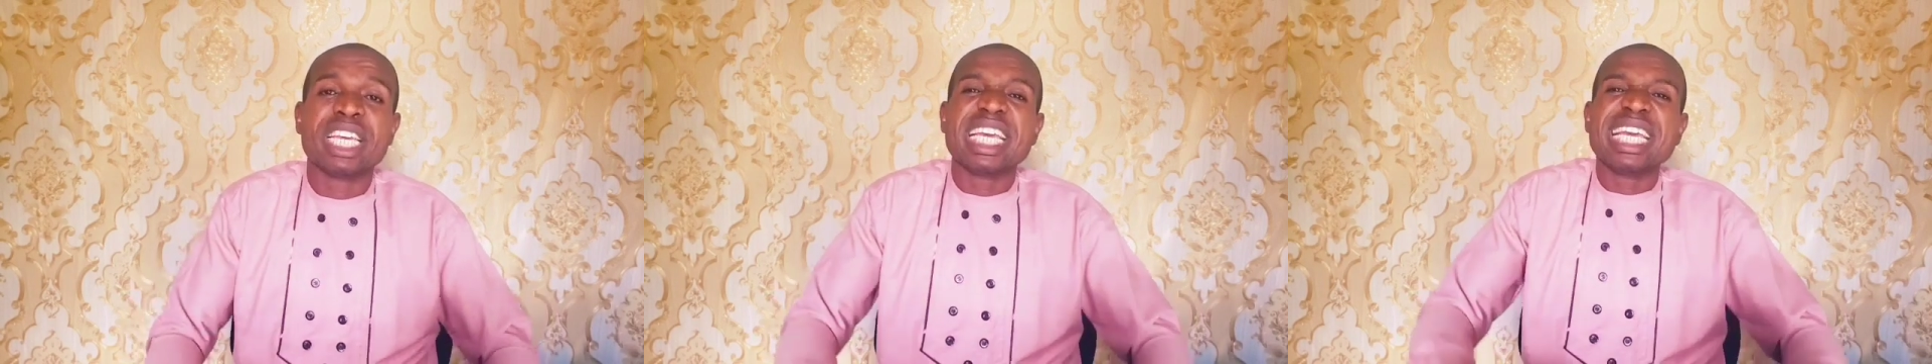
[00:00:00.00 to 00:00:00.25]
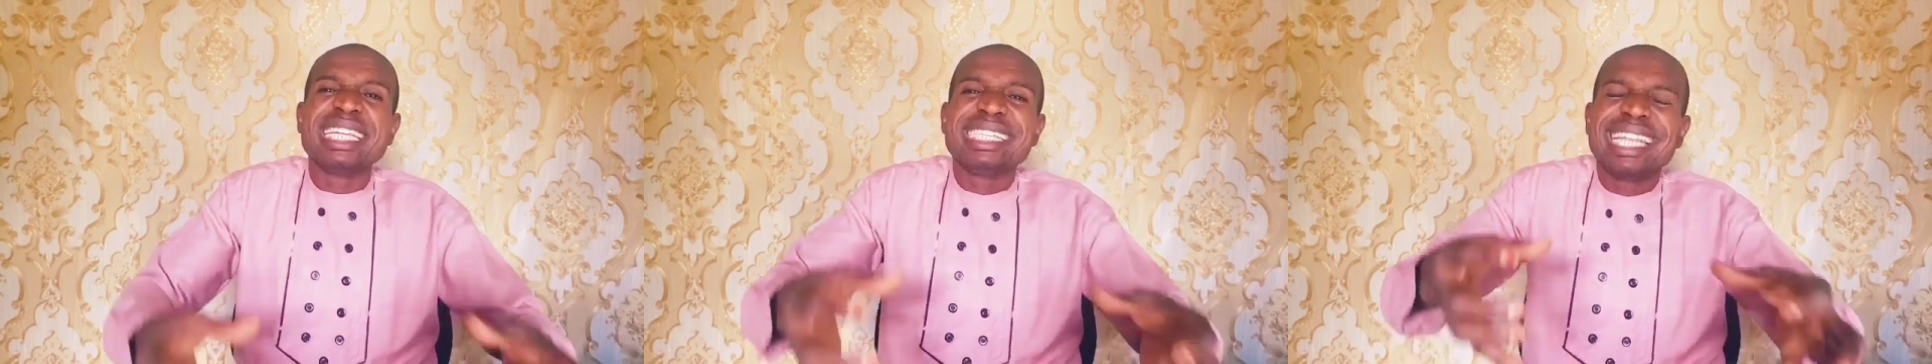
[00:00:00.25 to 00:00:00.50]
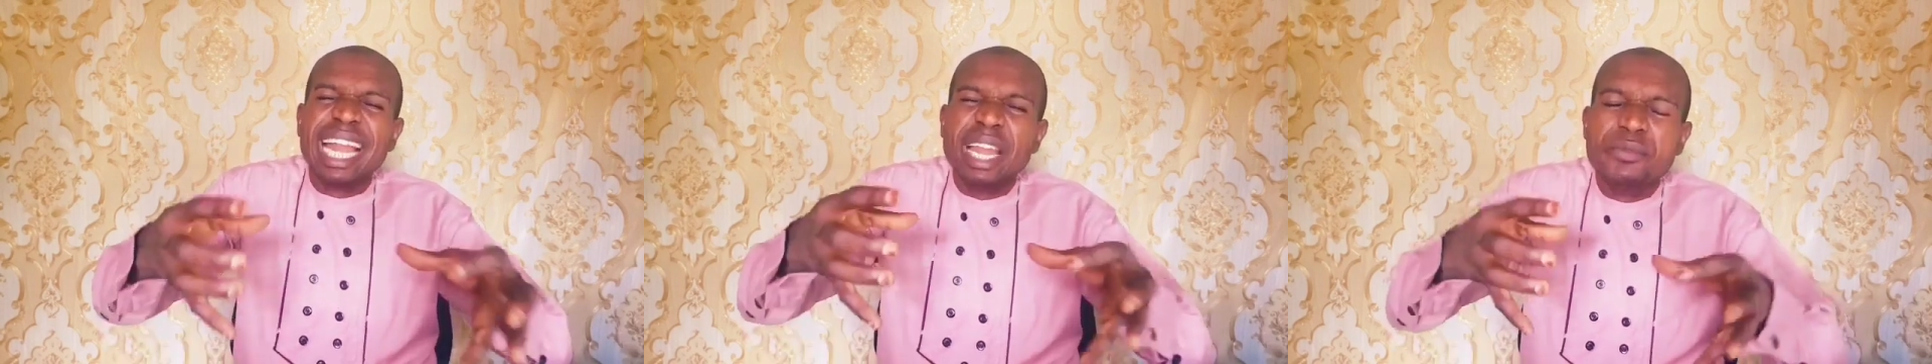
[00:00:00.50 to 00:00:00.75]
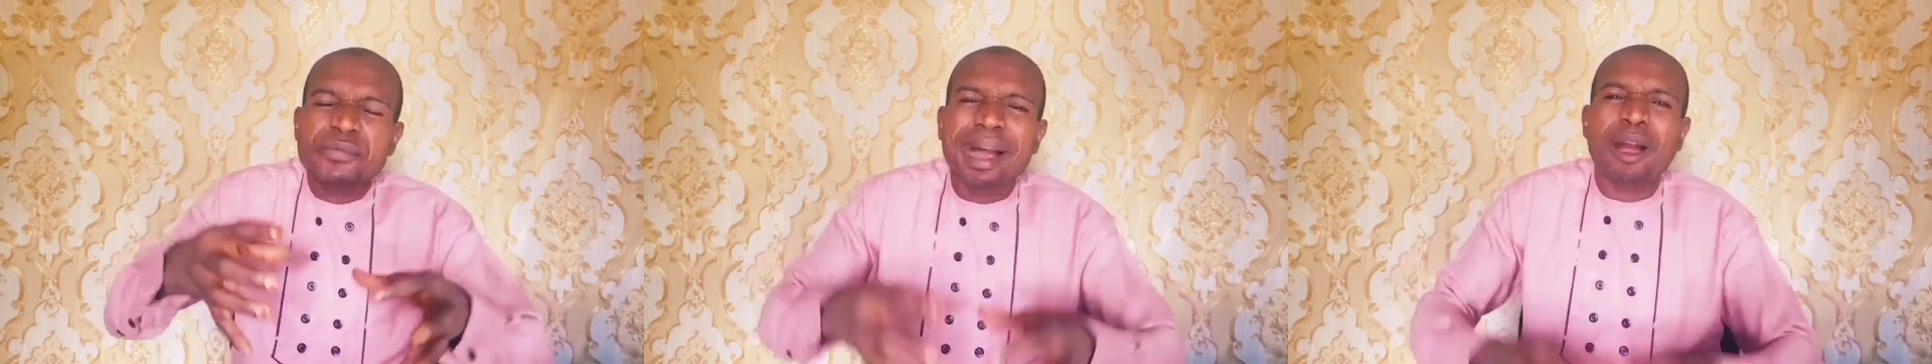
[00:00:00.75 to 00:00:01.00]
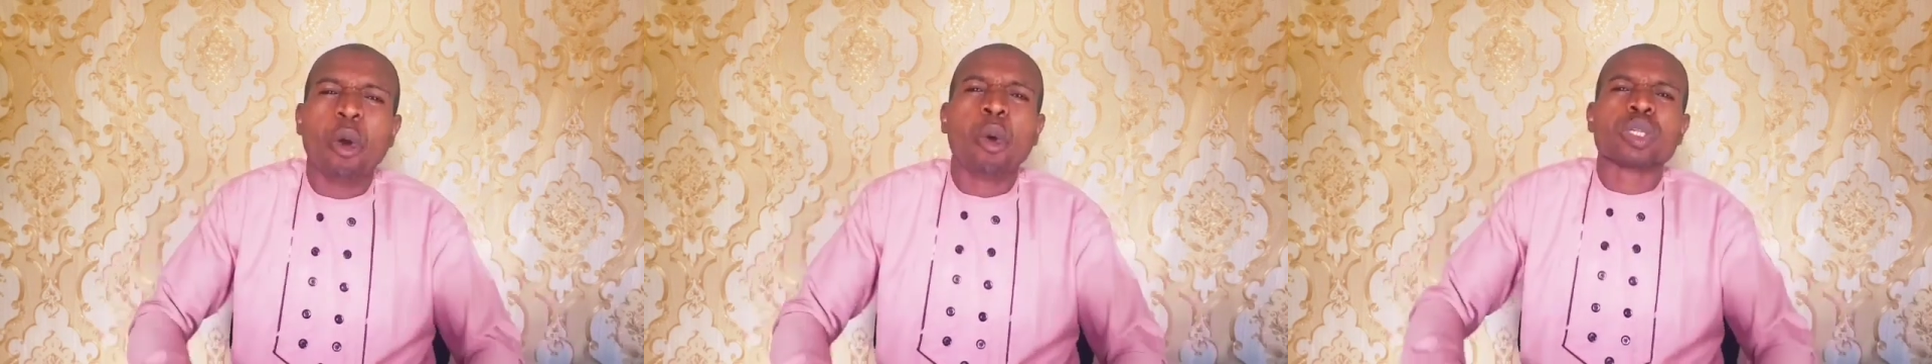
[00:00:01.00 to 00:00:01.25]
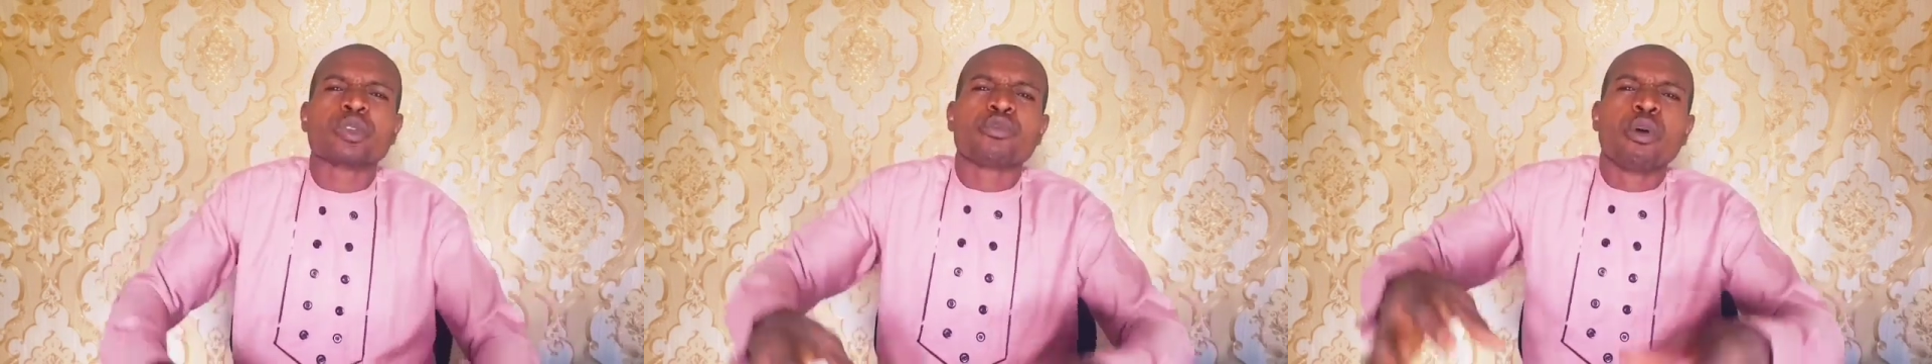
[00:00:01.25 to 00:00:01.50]
he delivered
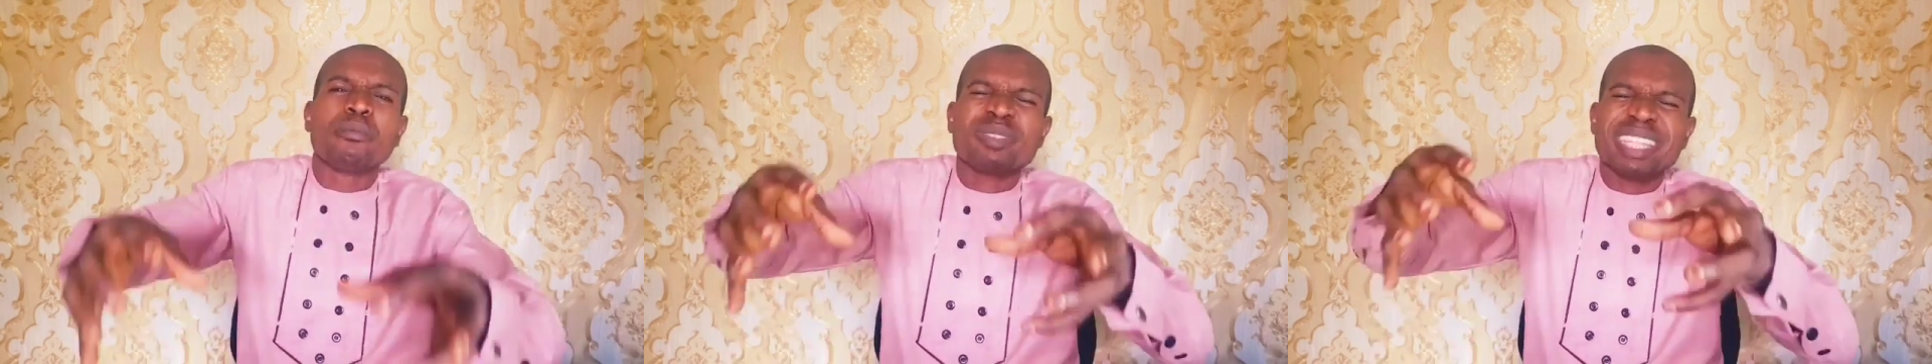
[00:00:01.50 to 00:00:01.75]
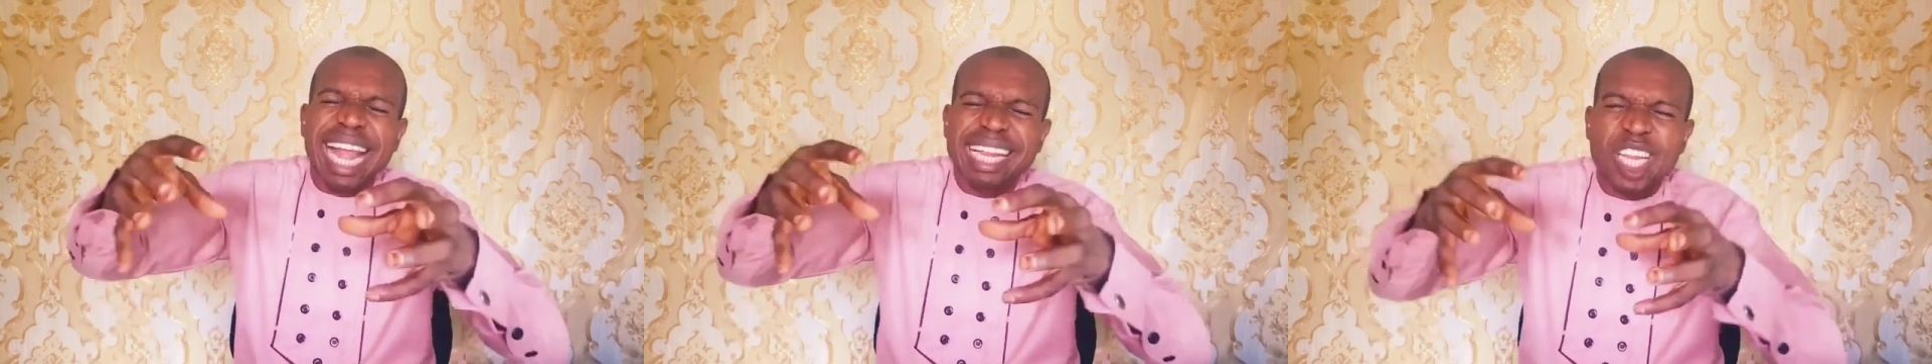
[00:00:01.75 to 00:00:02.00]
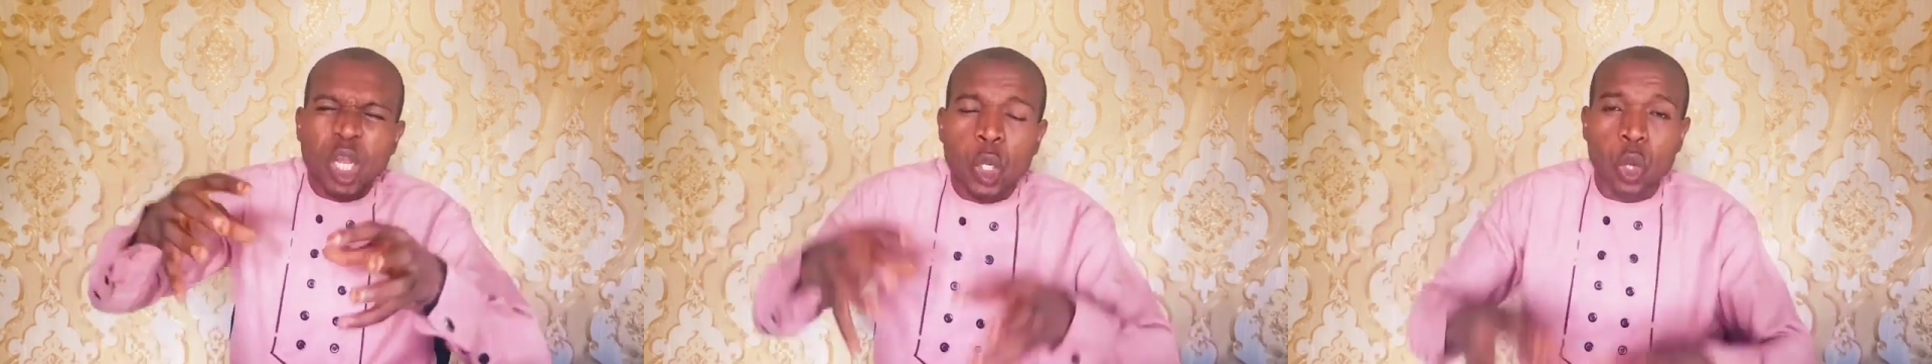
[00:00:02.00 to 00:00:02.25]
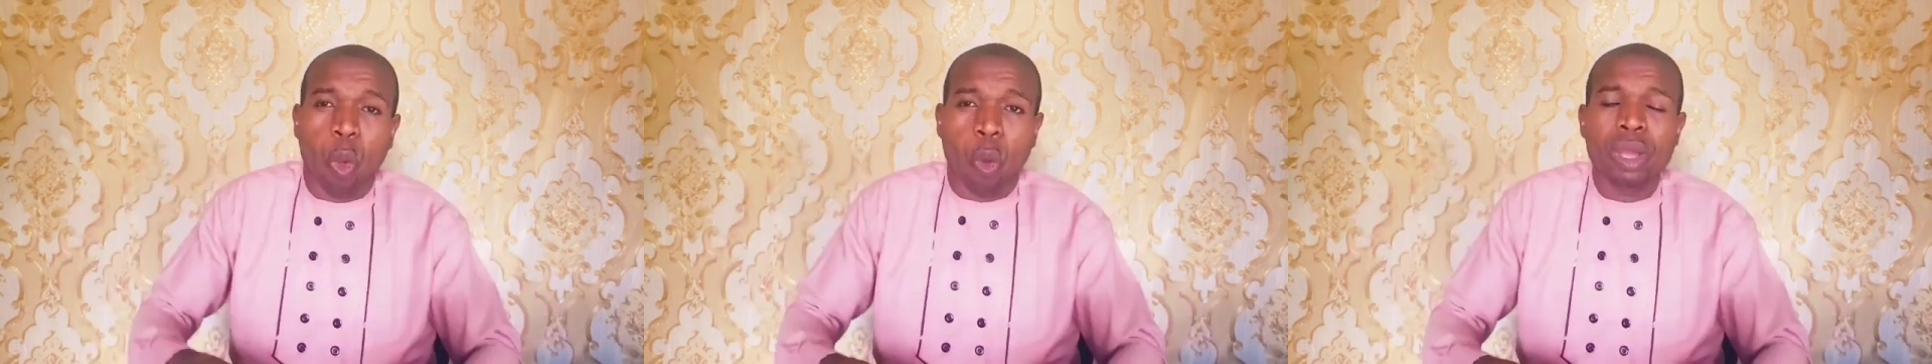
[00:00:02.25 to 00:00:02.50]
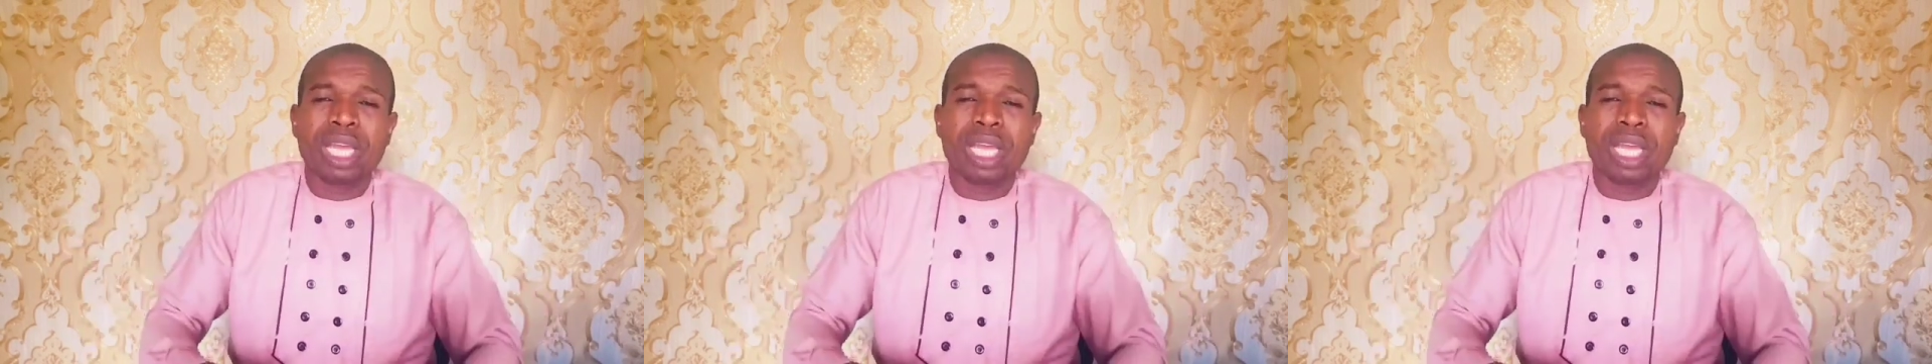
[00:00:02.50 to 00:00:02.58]
us from that law.